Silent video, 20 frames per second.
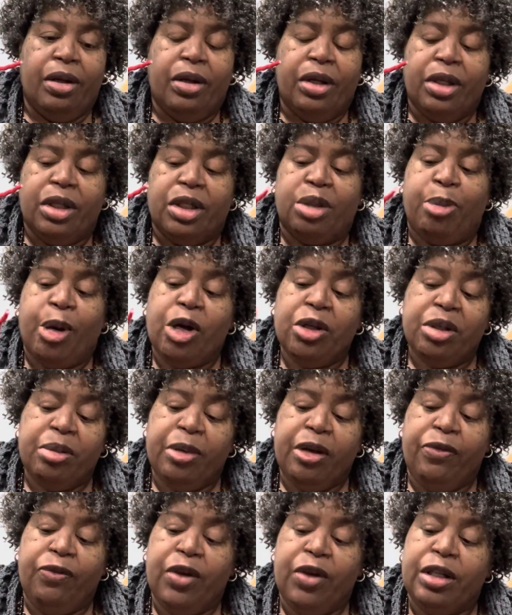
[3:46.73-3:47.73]
Supposed to
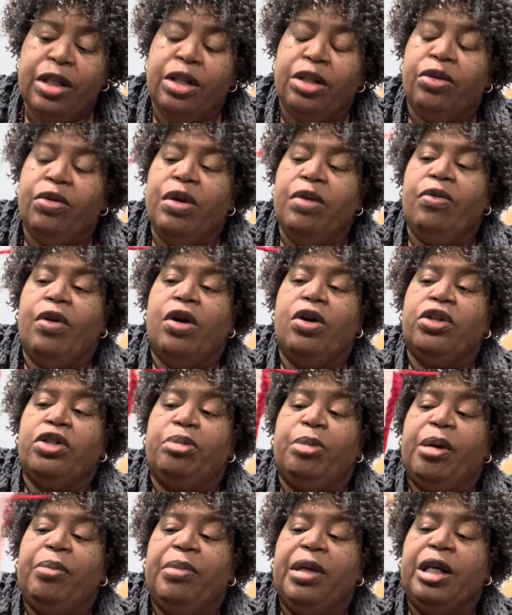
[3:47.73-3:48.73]
be 53 rows,
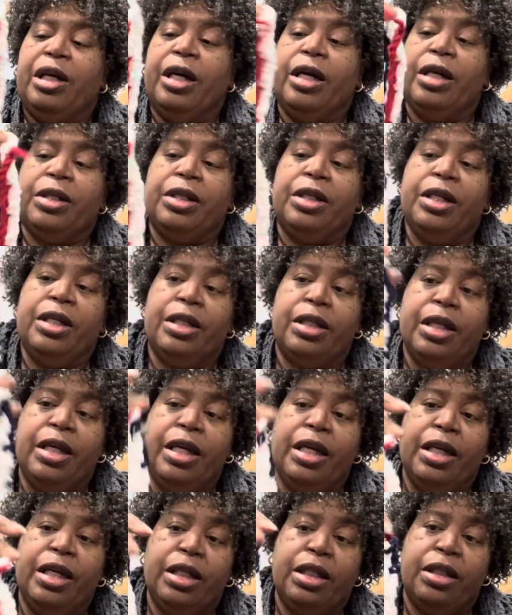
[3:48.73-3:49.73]
but because this
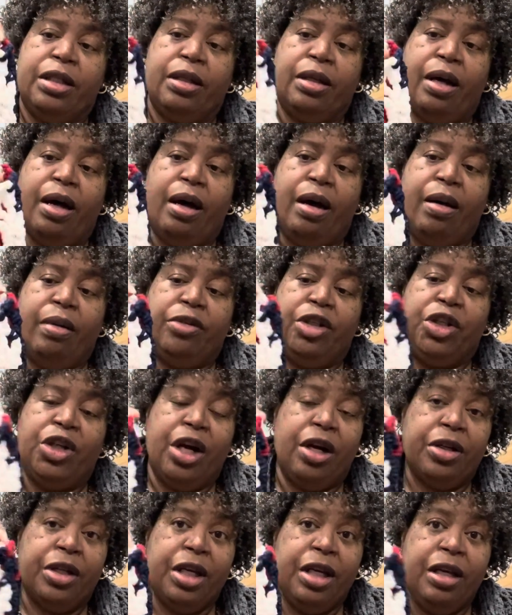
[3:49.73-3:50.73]
is
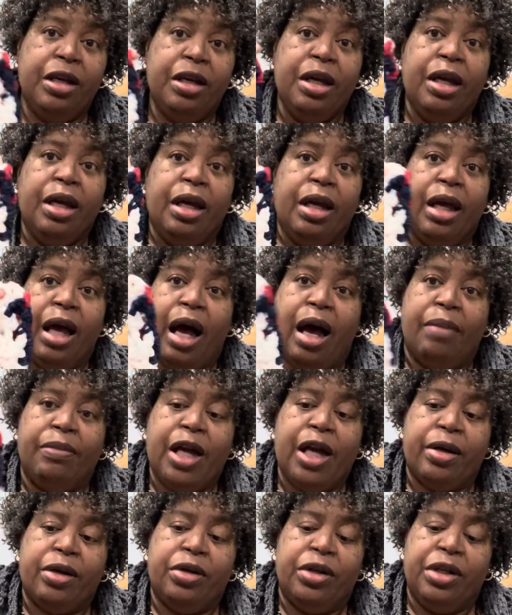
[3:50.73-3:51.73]
chunky, I'm
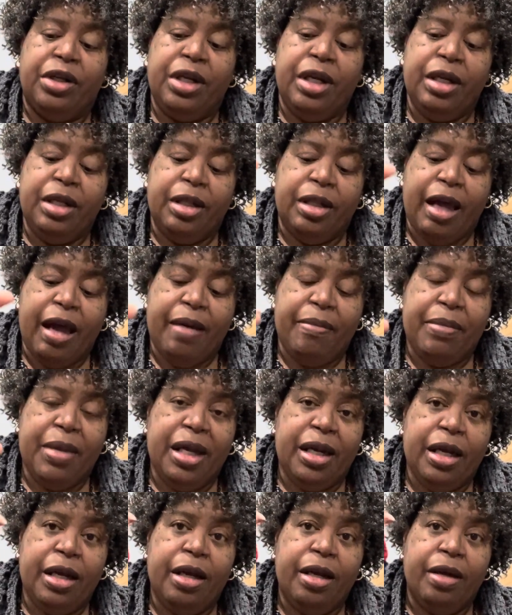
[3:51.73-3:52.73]
not going to need that
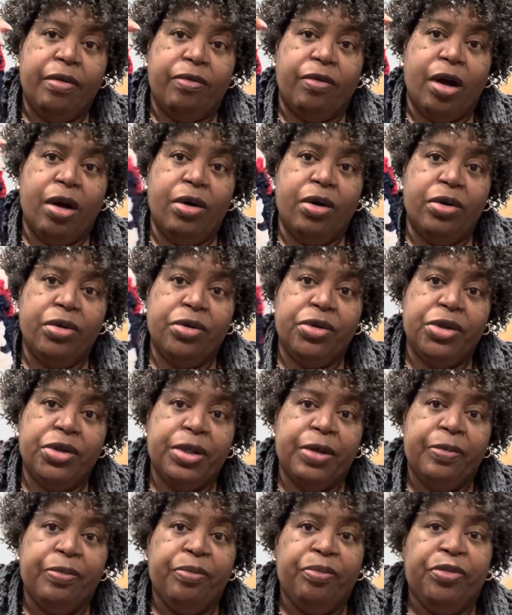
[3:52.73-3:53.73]
many rows.
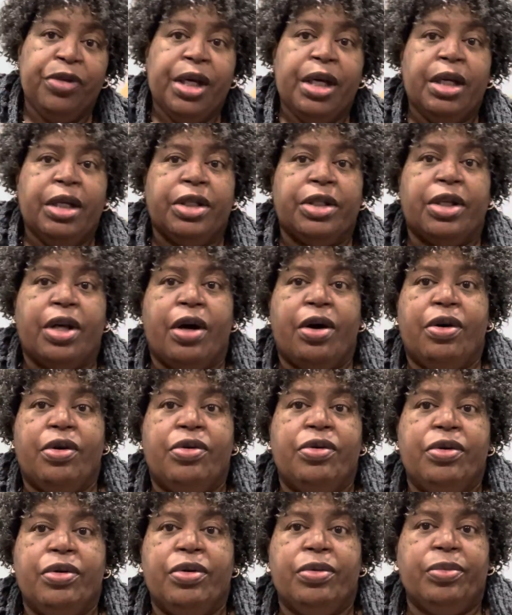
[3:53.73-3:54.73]

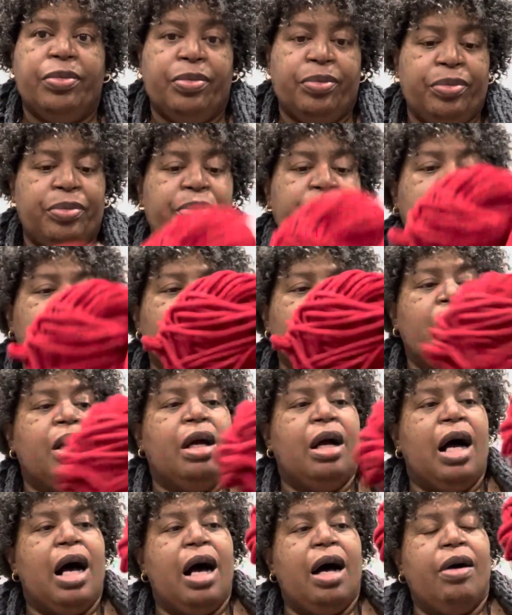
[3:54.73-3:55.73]
So
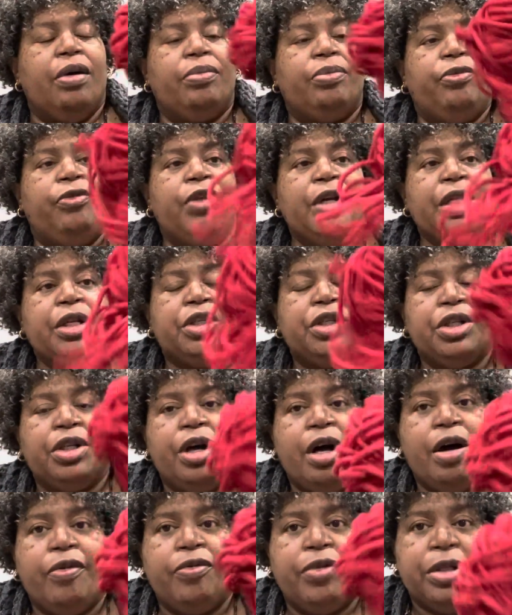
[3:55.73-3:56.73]
I'll finish it
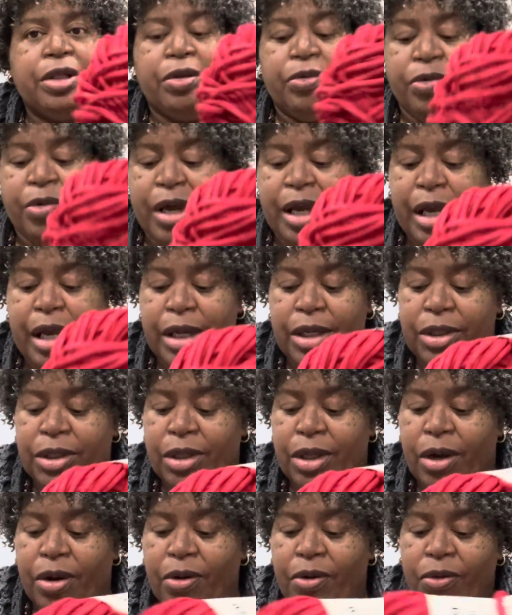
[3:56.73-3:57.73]
off with the red.
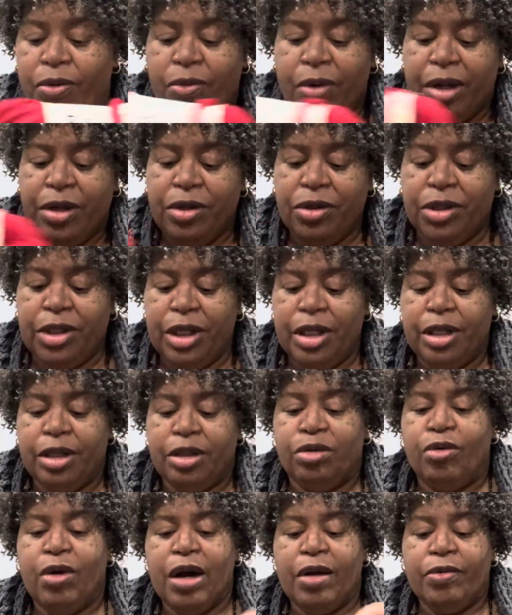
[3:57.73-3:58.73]
So where you see this
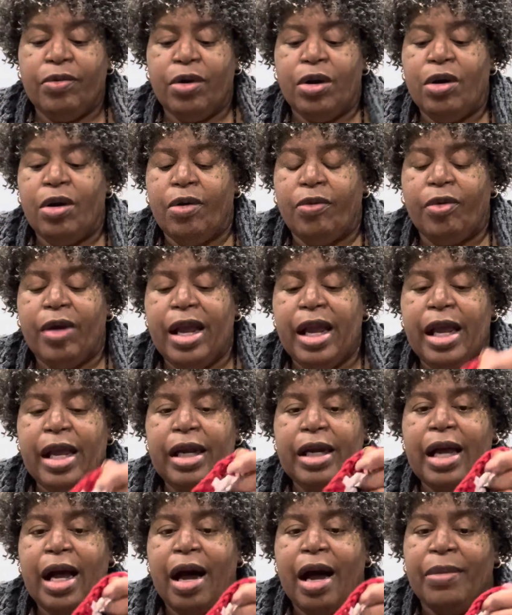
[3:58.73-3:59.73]
one row of
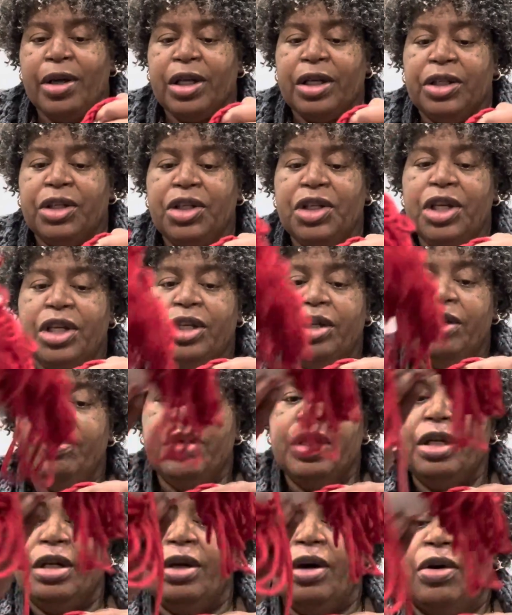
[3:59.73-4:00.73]
red, I'm going to continue
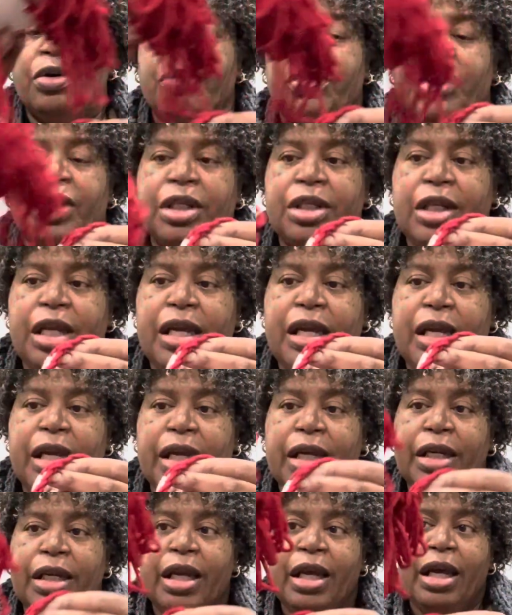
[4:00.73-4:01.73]
it on this
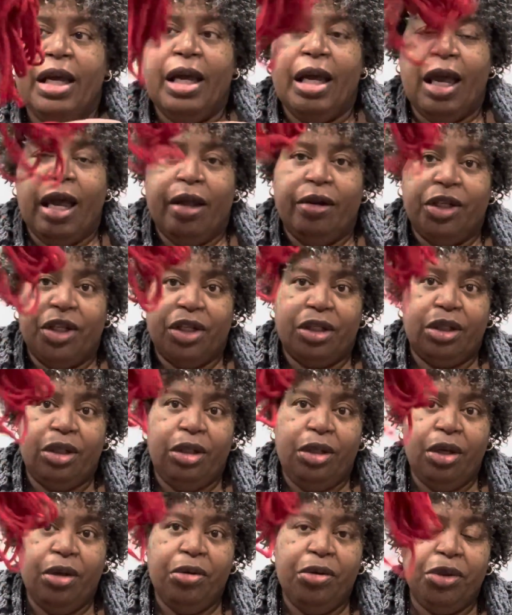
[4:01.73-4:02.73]
end and just
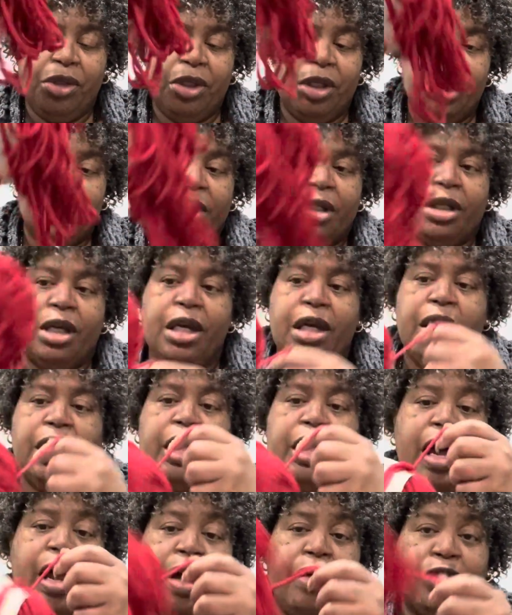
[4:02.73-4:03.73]
use this skein.
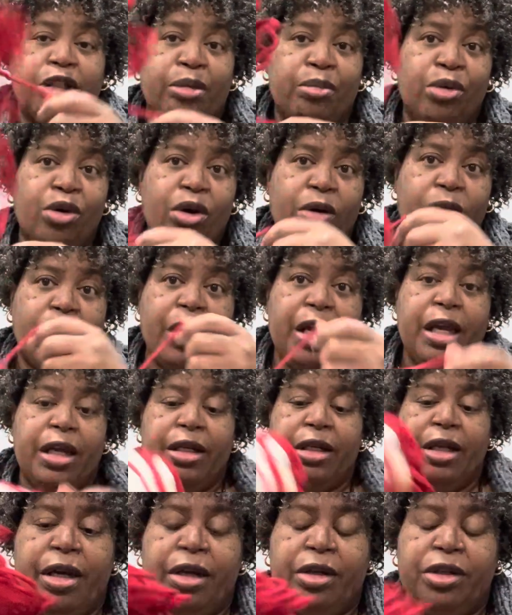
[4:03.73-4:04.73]
I have some more red in
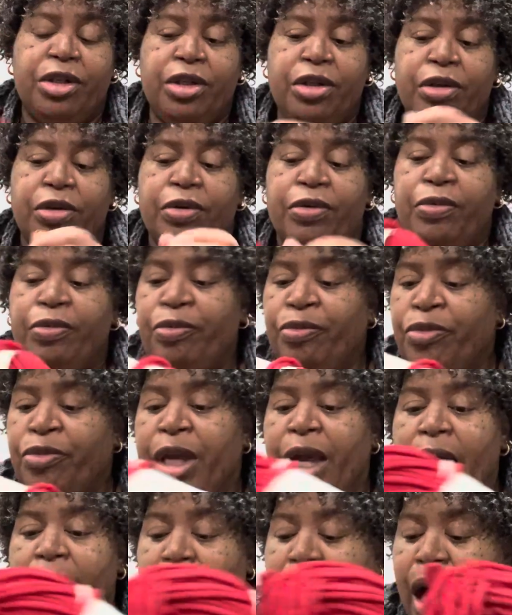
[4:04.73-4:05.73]
too.
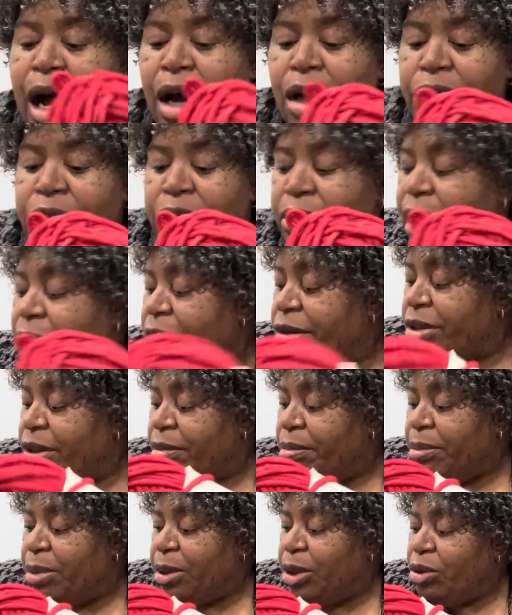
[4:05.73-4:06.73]
I also have
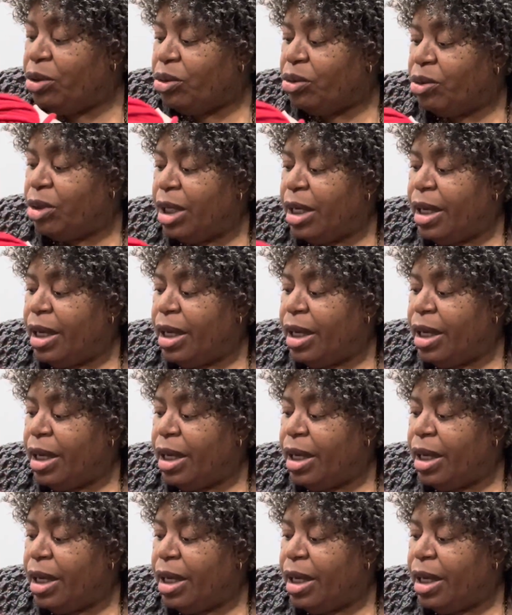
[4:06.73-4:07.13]
some blue.